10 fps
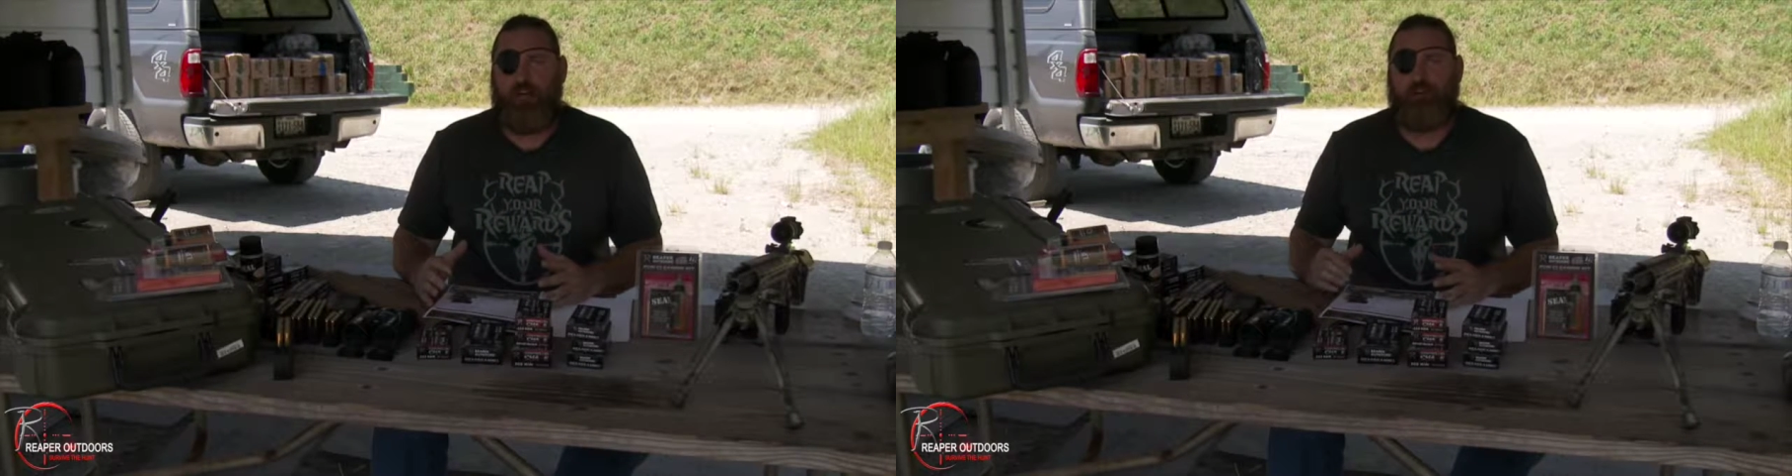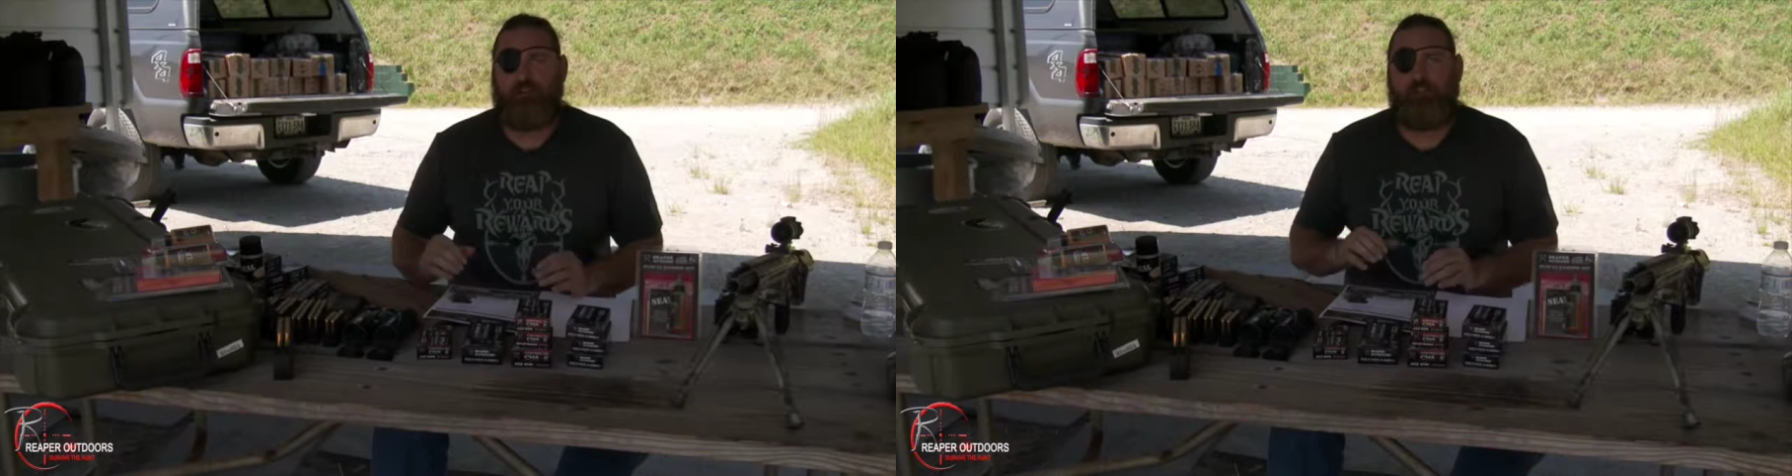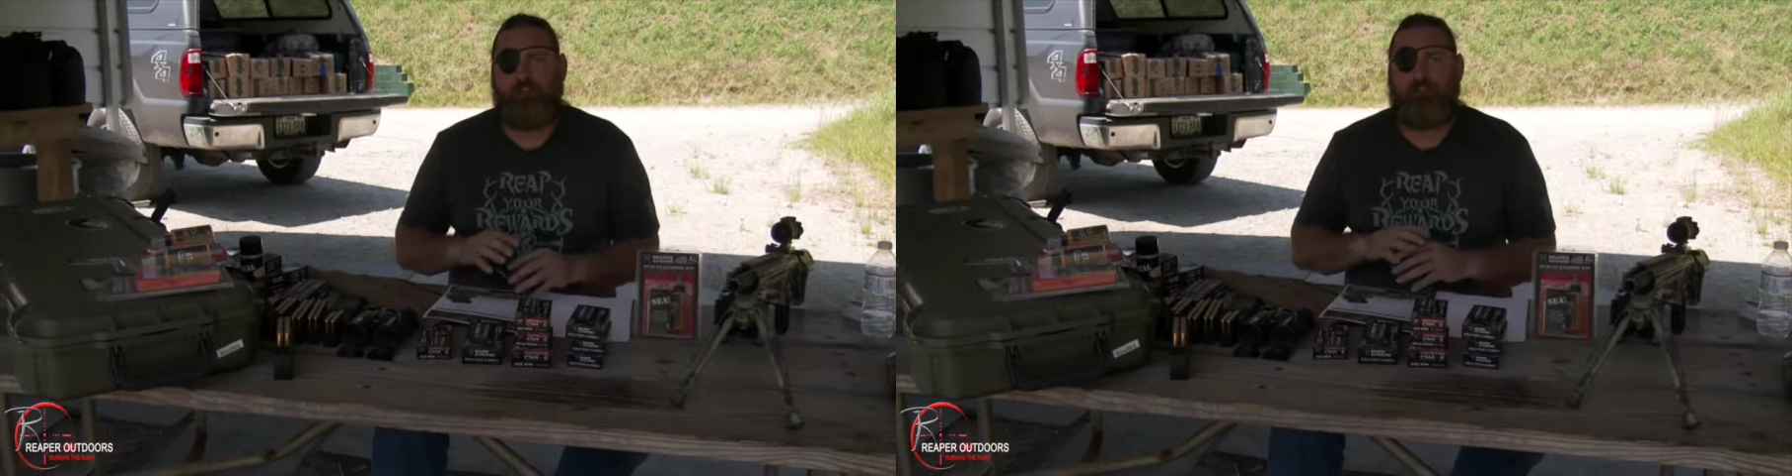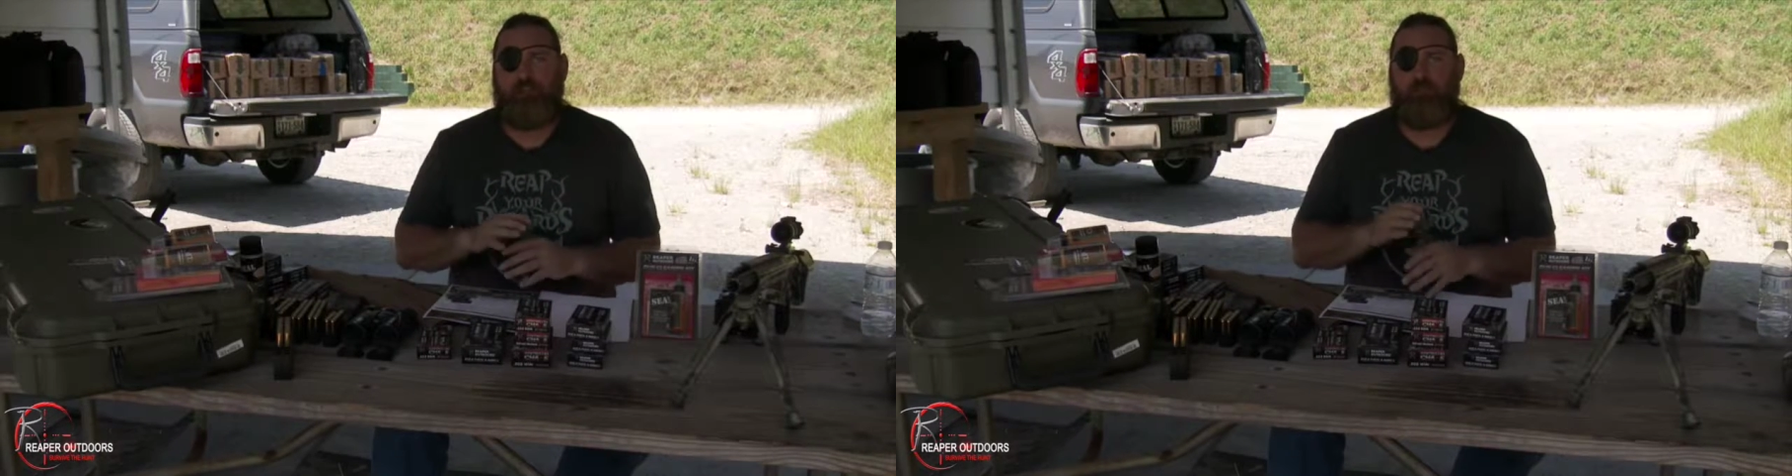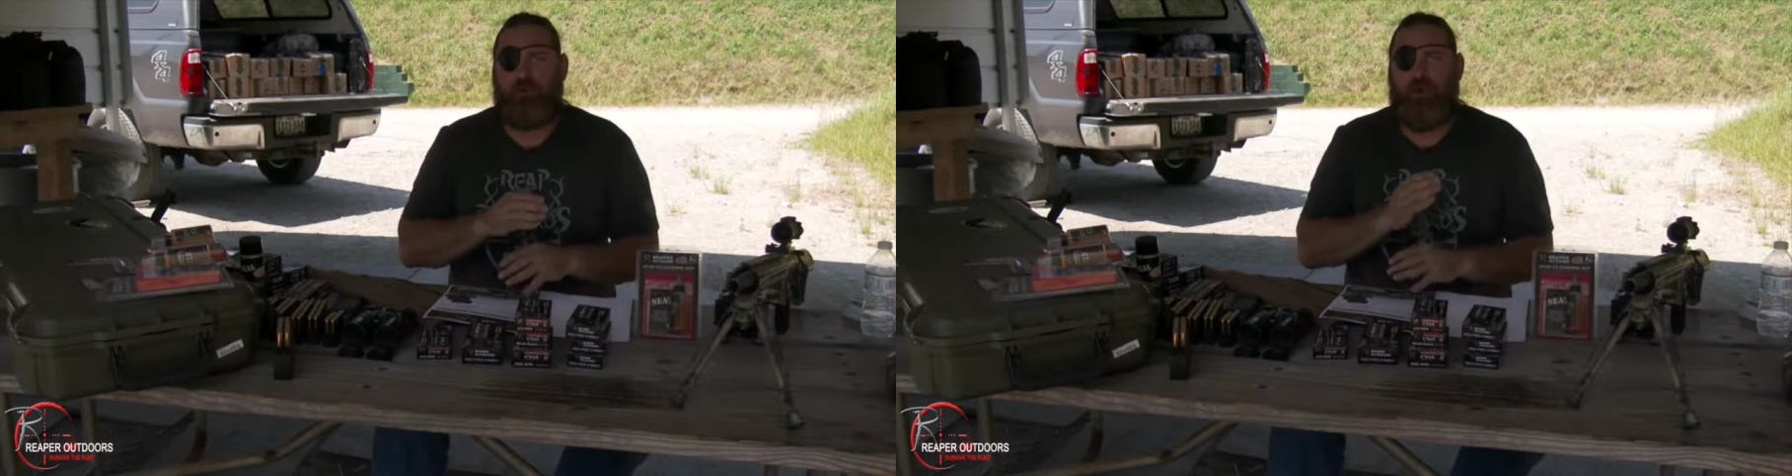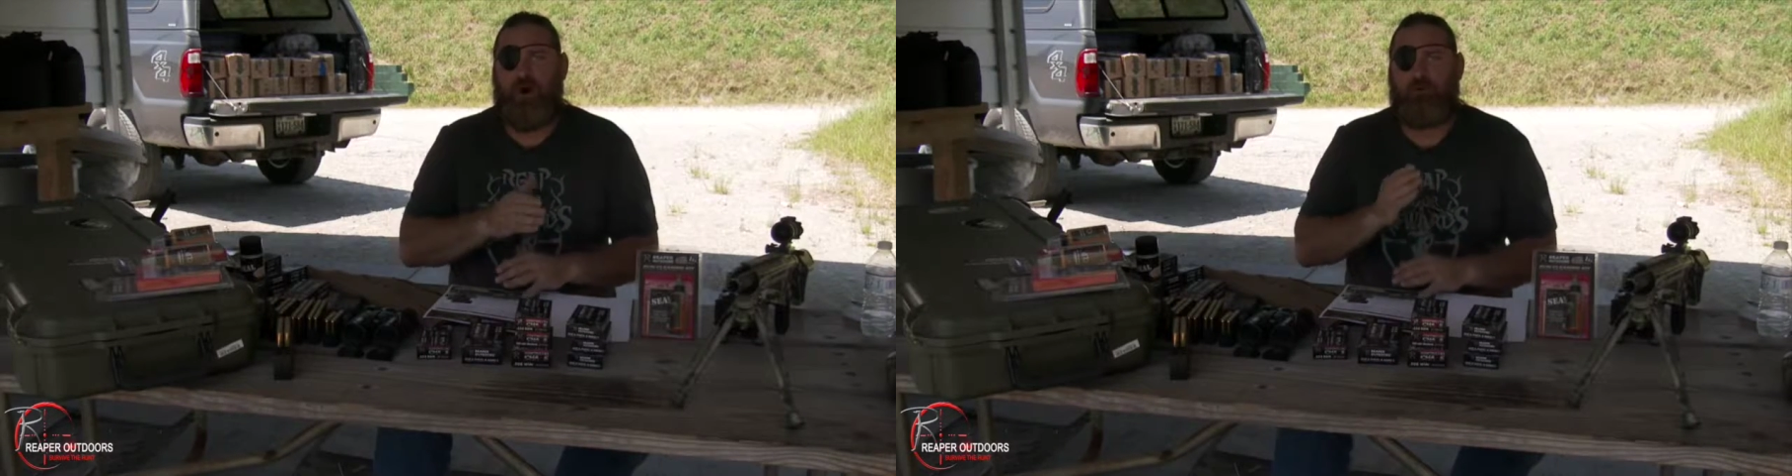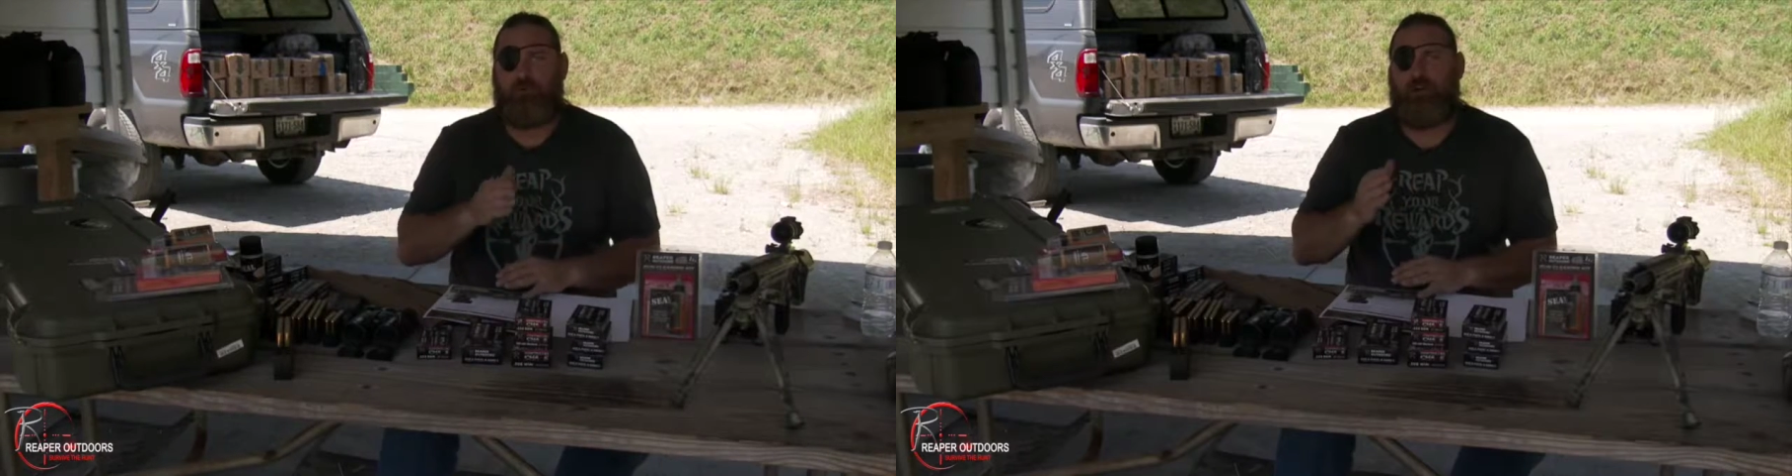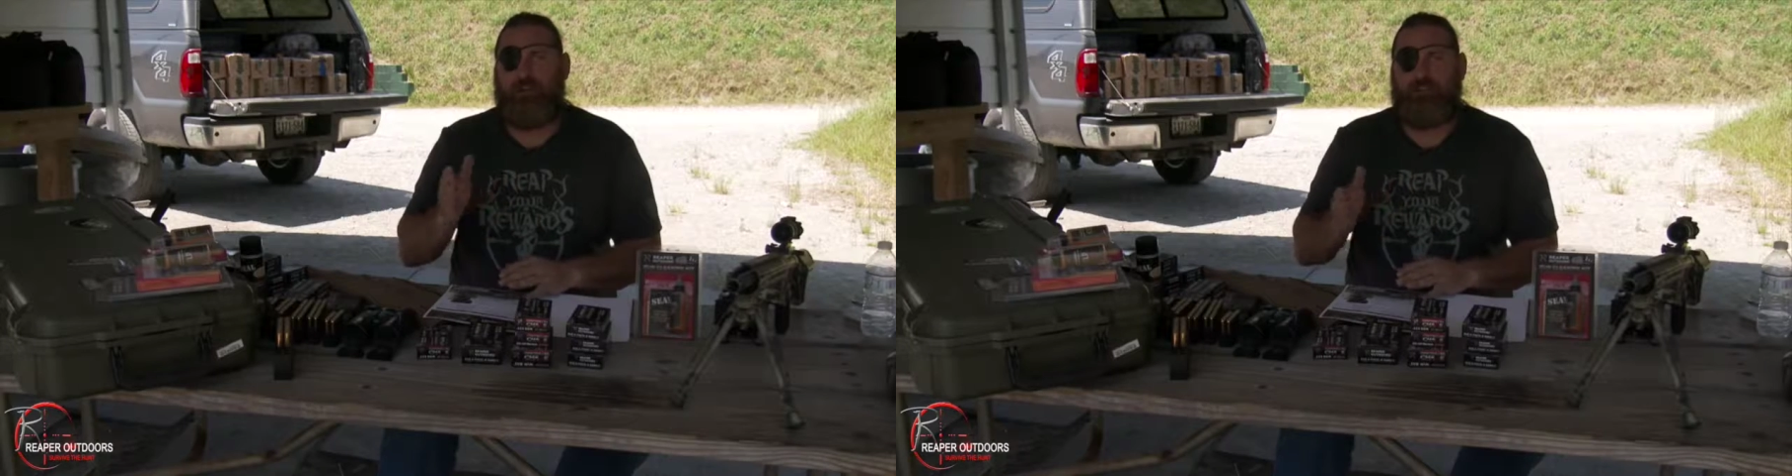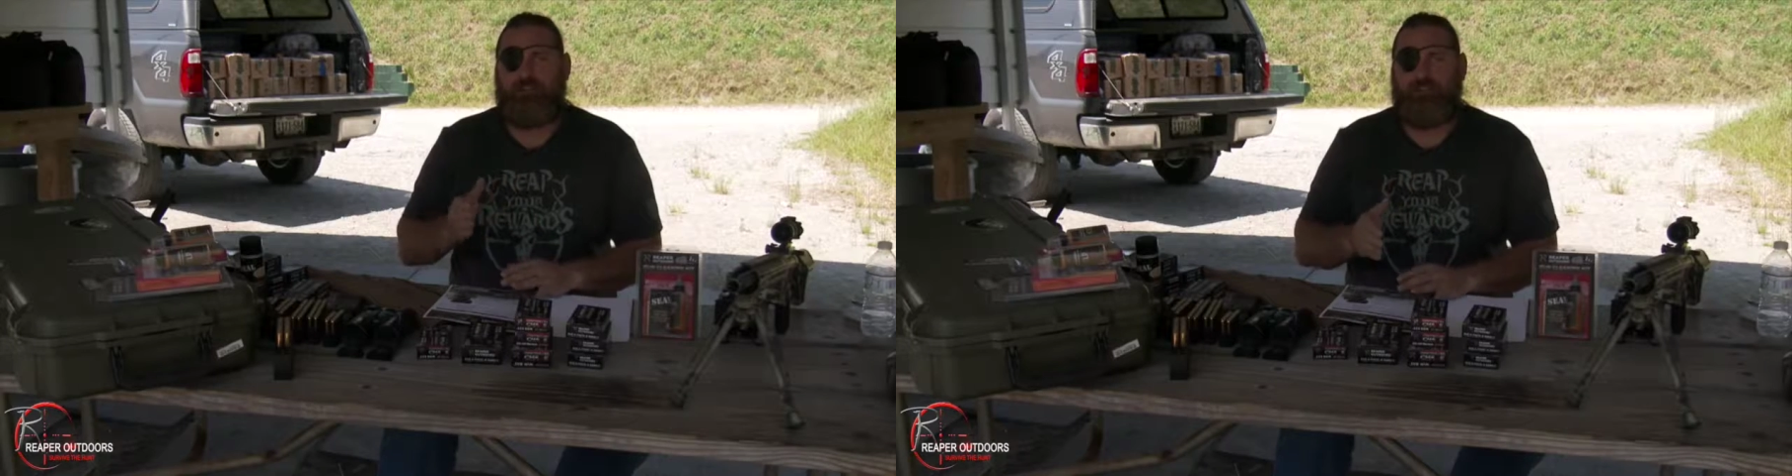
And this is something we'll upgrade